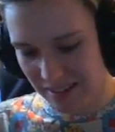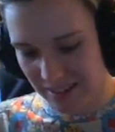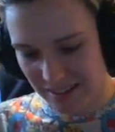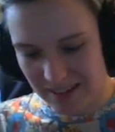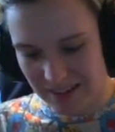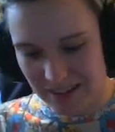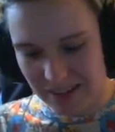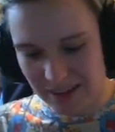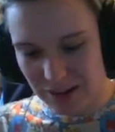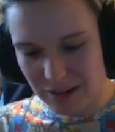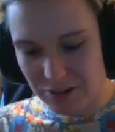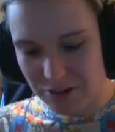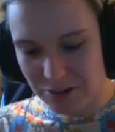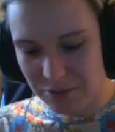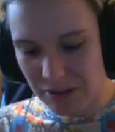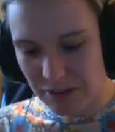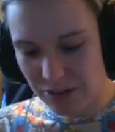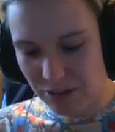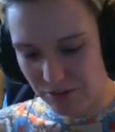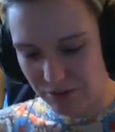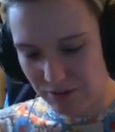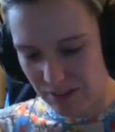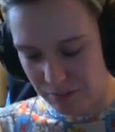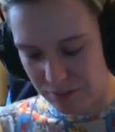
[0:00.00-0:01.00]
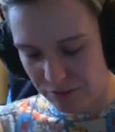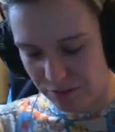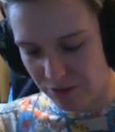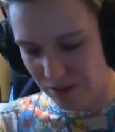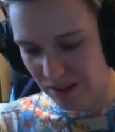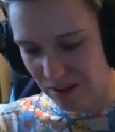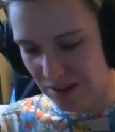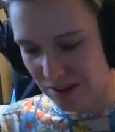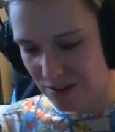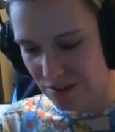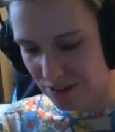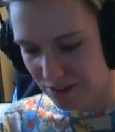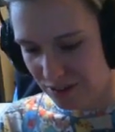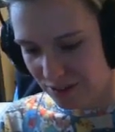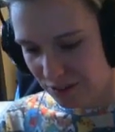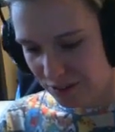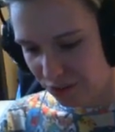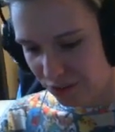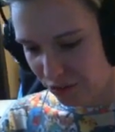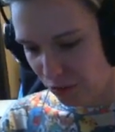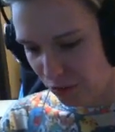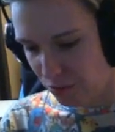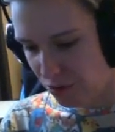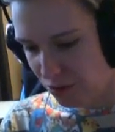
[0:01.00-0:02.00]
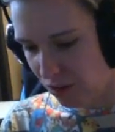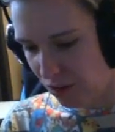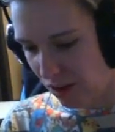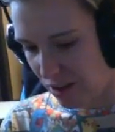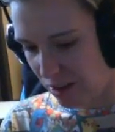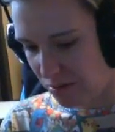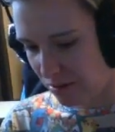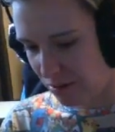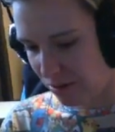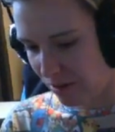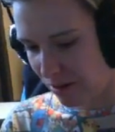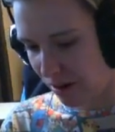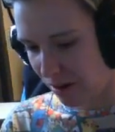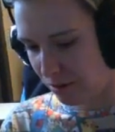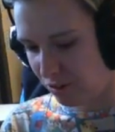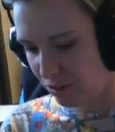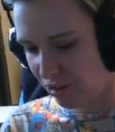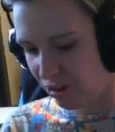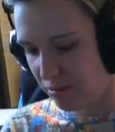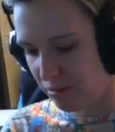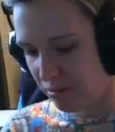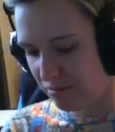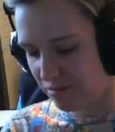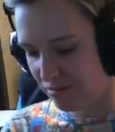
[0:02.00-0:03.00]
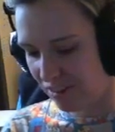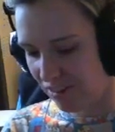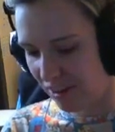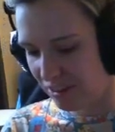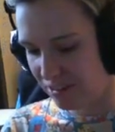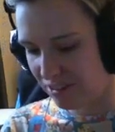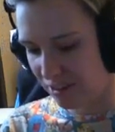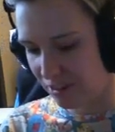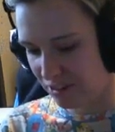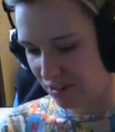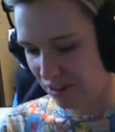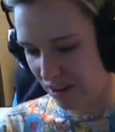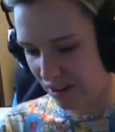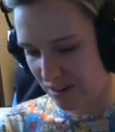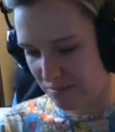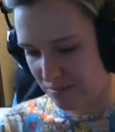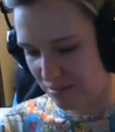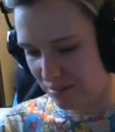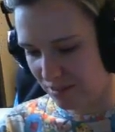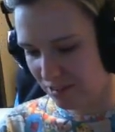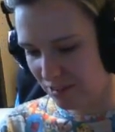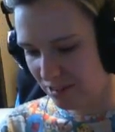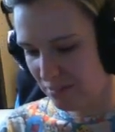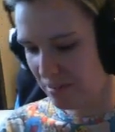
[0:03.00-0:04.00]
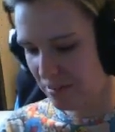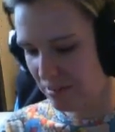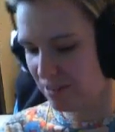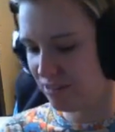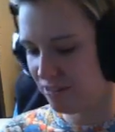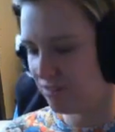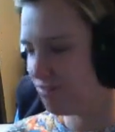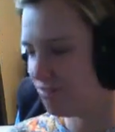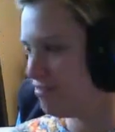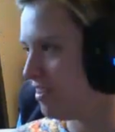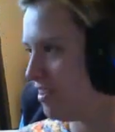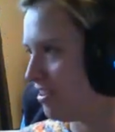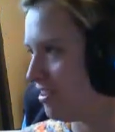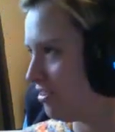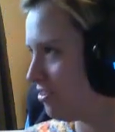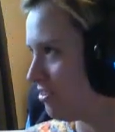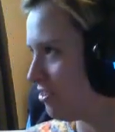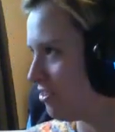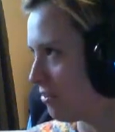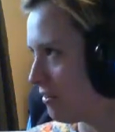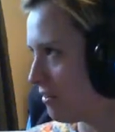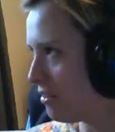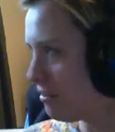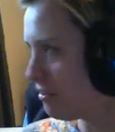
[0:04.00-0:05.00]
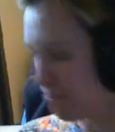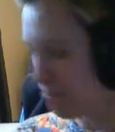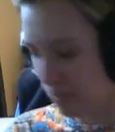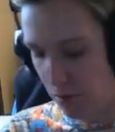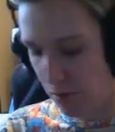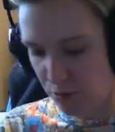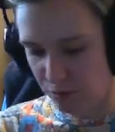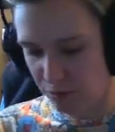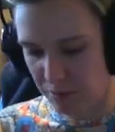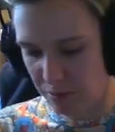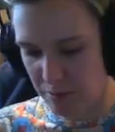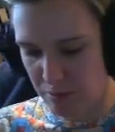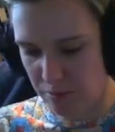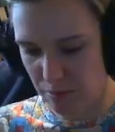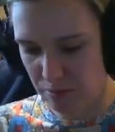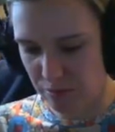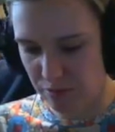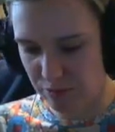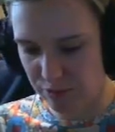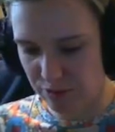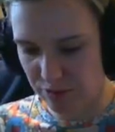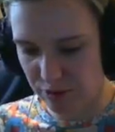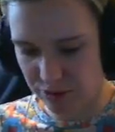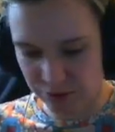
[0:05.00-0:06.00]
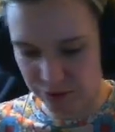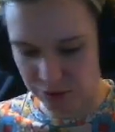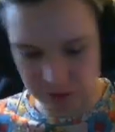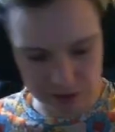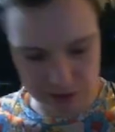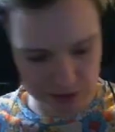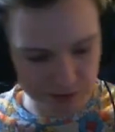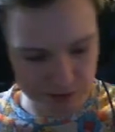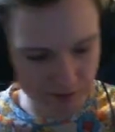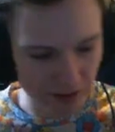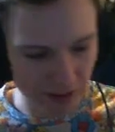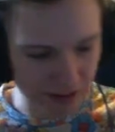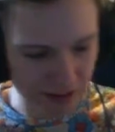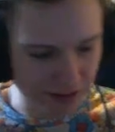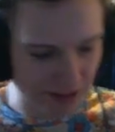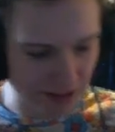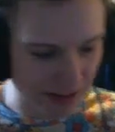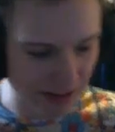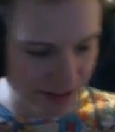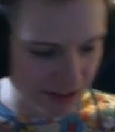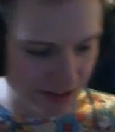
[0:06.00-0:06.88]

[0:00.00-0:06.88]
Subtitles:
I know it's meant to represent stone type and ground type and fighting type, but the symbol is a fist, so I think most people refer to it as a fighting energy.